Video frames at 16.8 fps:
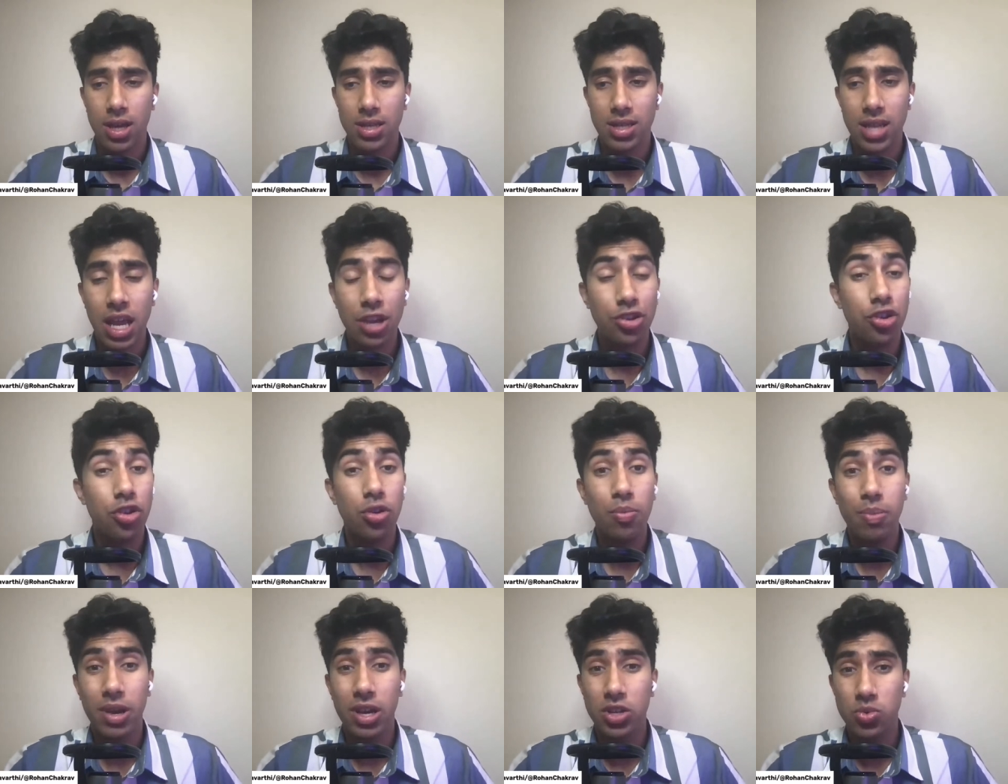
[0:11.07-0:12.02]
Stay
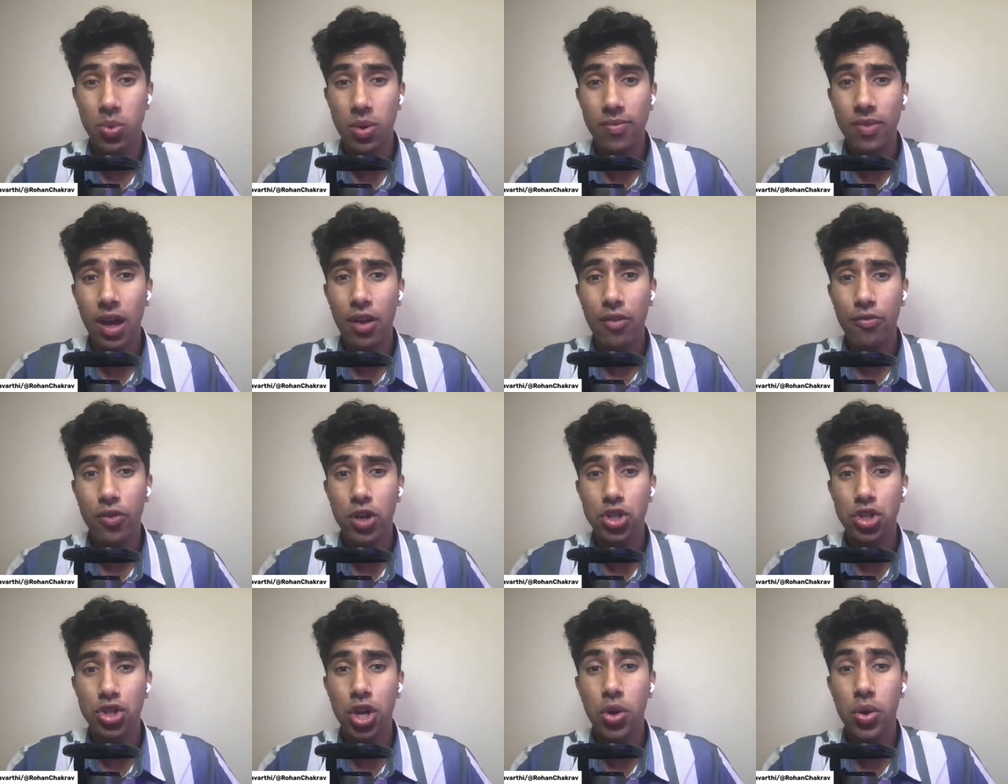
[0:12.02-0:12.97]
tuned because we've got a
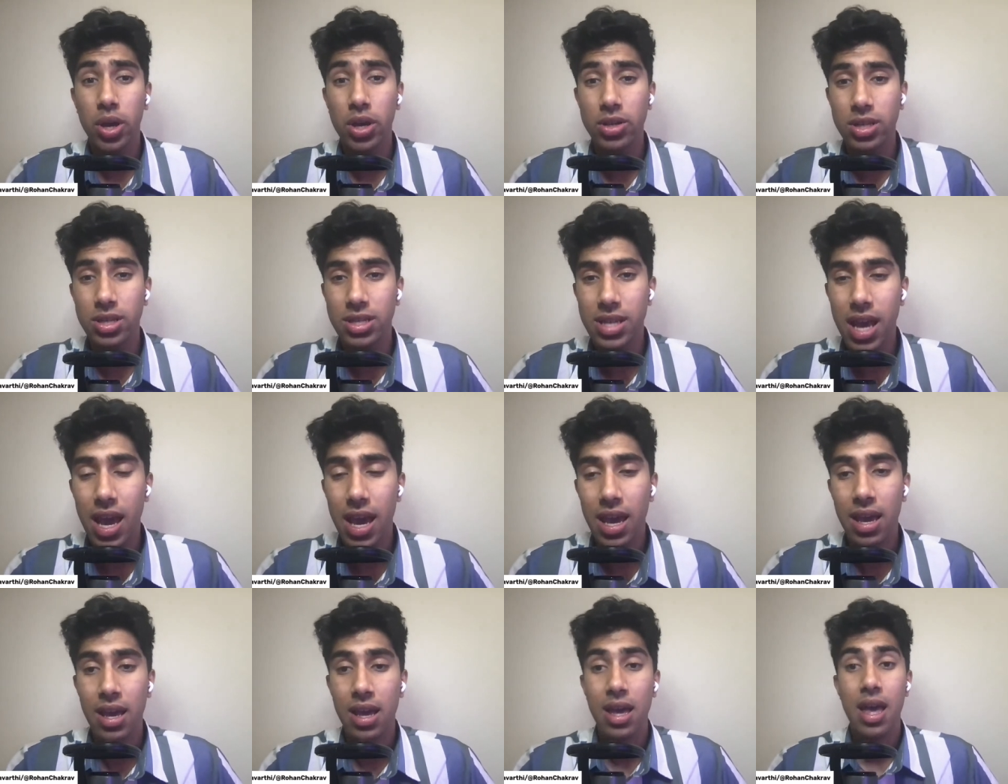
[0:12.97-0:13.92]
fun show here
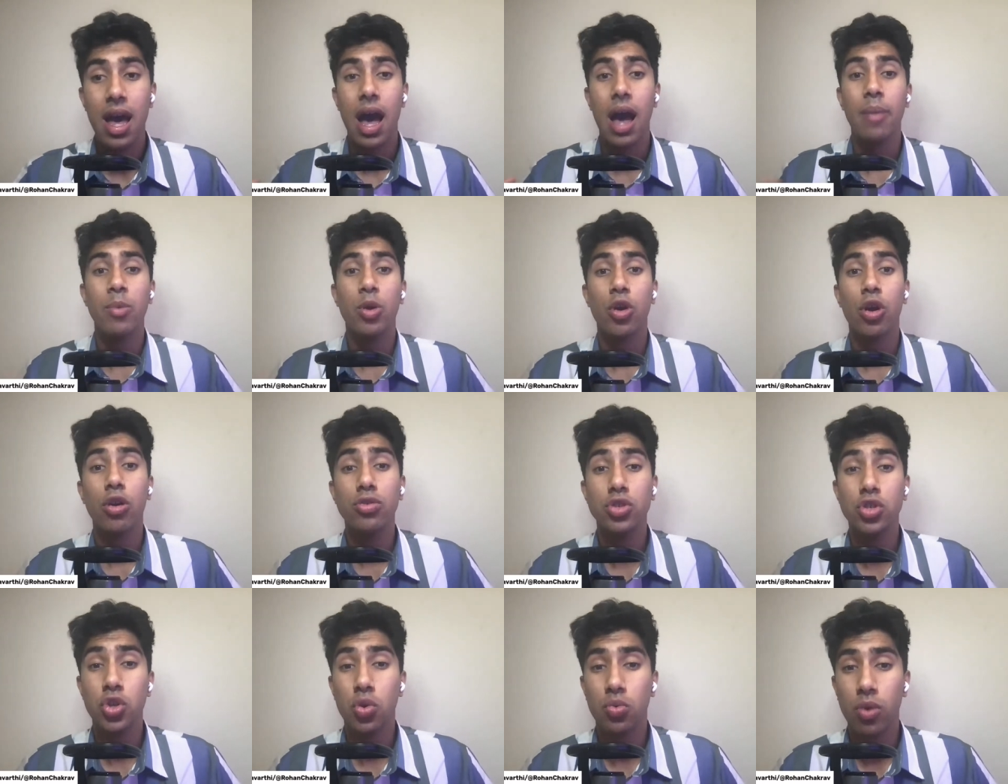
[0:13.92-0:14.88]
today. I'm your
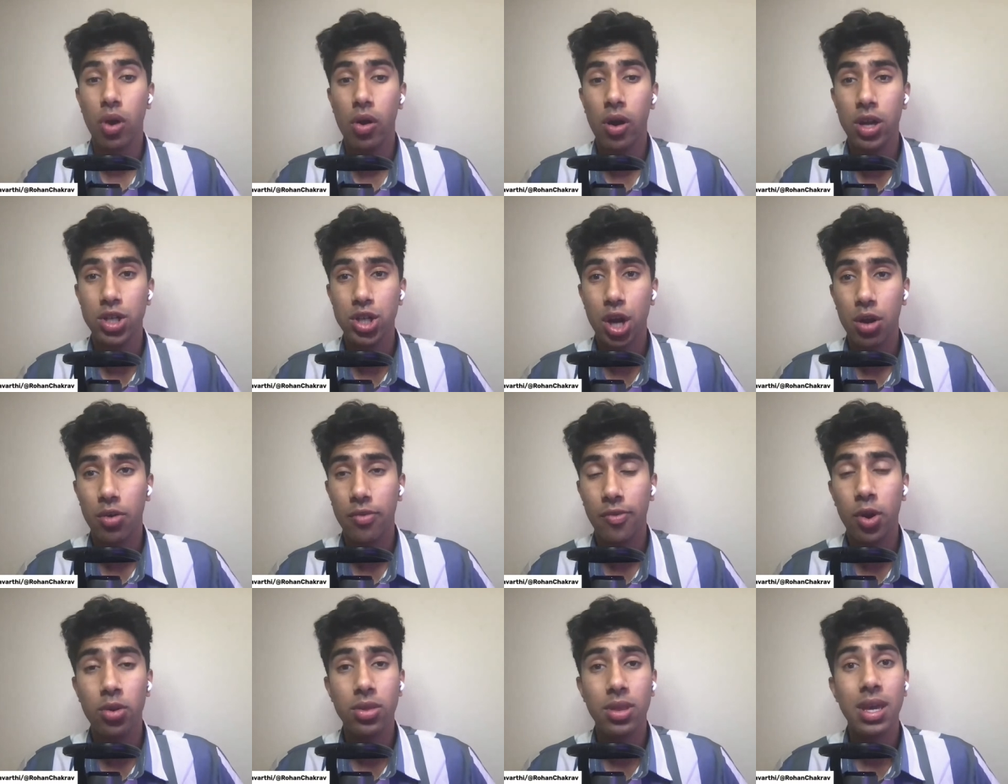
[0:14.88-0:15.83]
host, Rohan
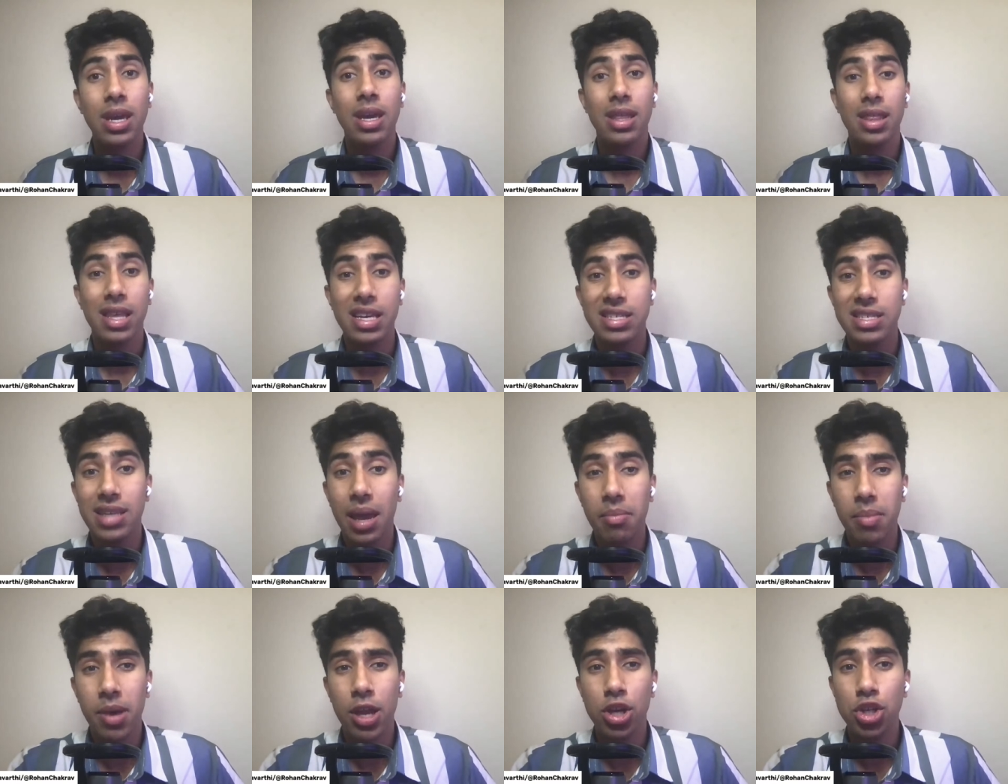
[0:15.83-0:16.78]
Chakravarthi, the
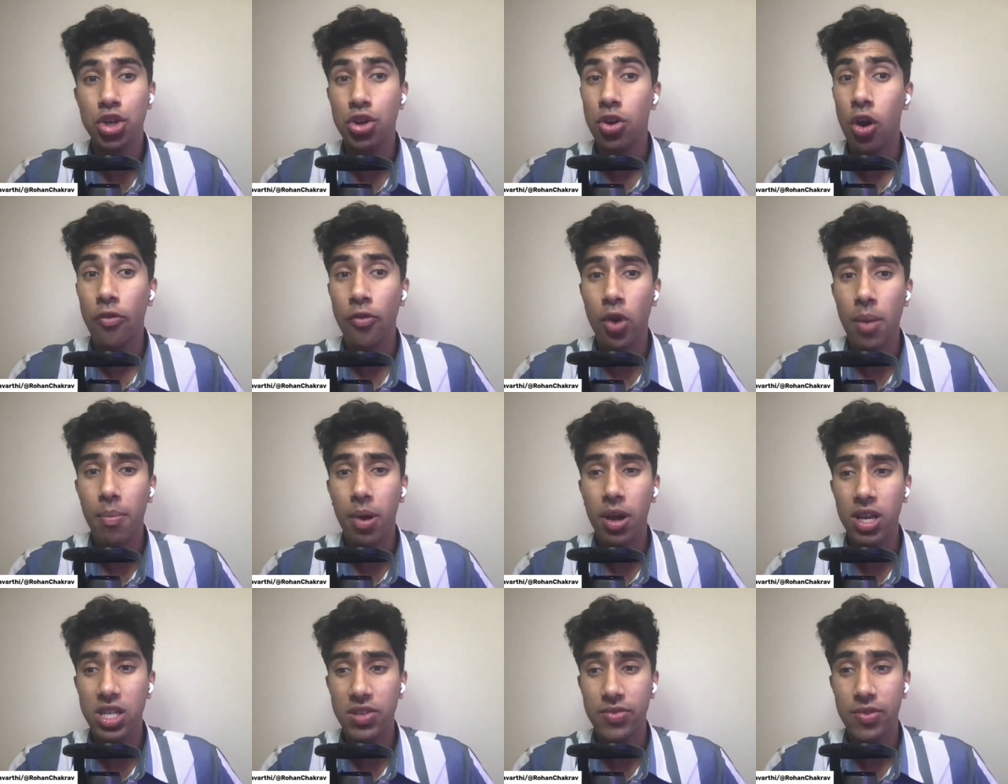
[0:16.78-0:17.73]
site manager over at
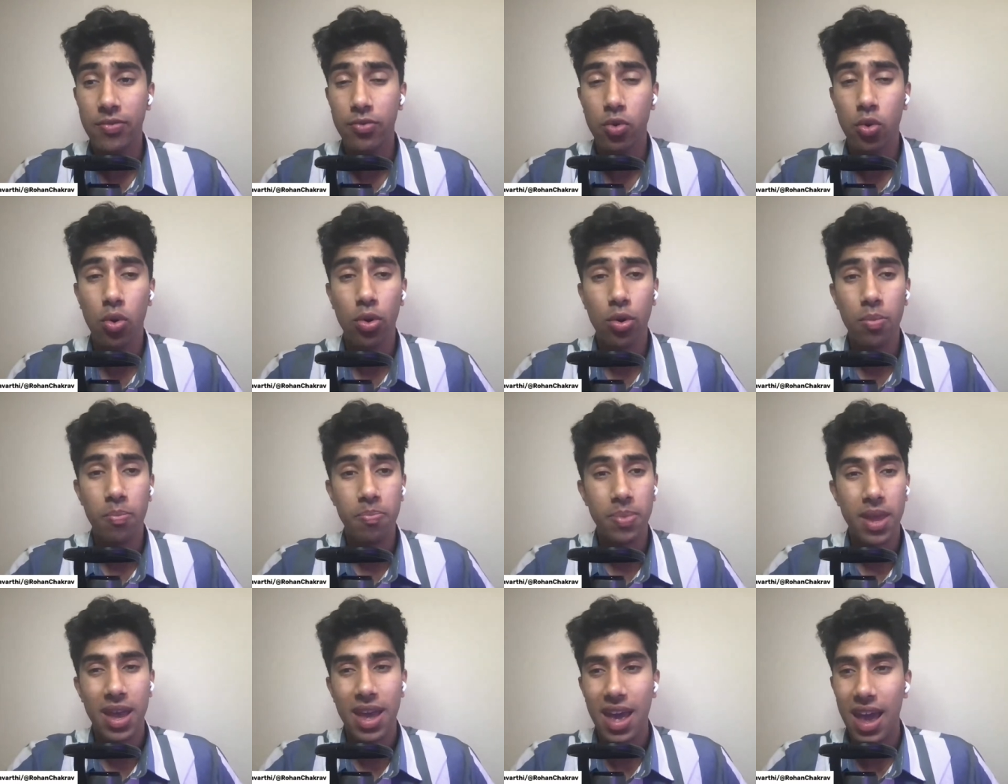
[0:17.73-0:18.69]
Bucky's Fifth Quarter,
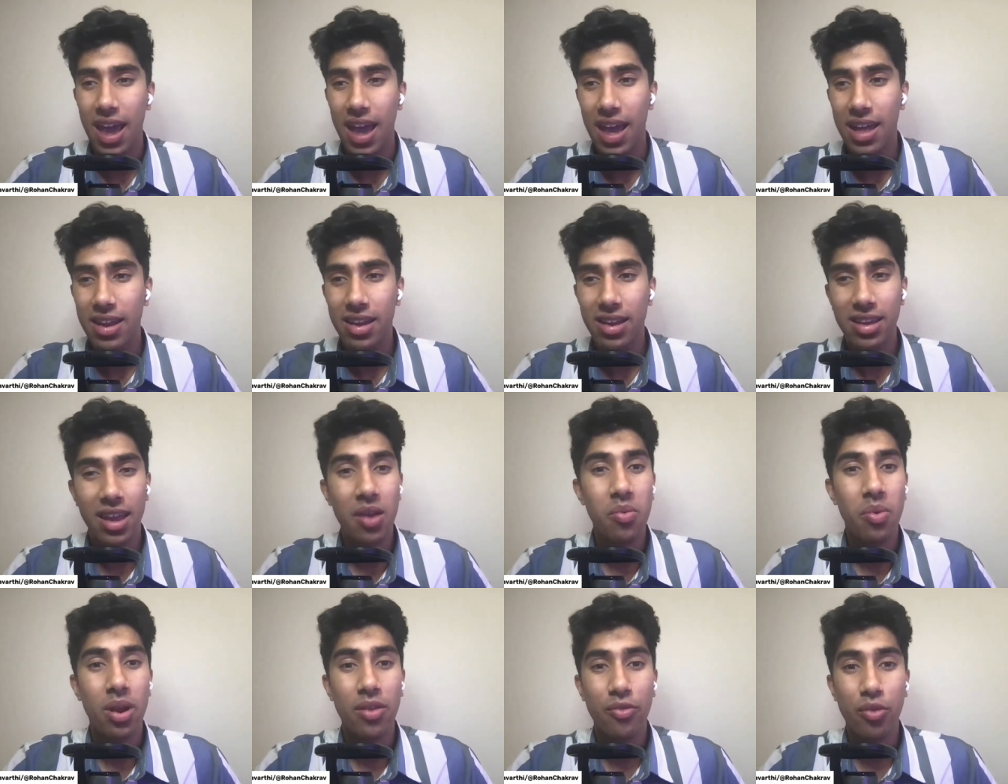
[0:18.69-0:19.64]
and
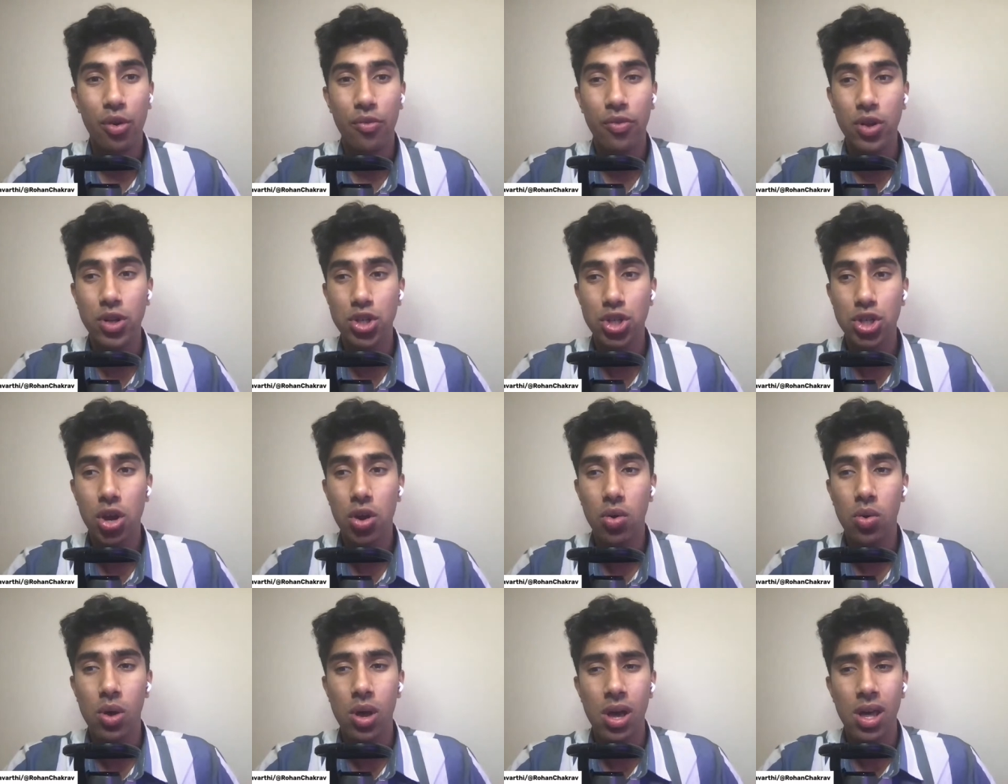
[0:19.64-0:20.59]
get ready for a fun
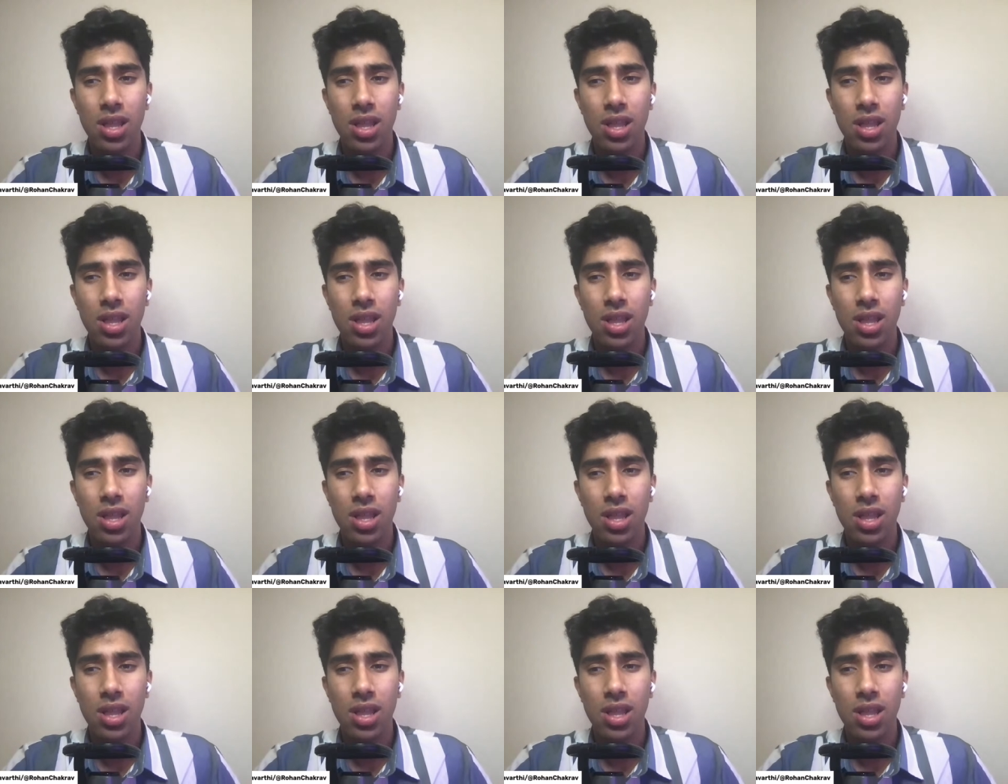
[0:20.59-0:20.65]
show.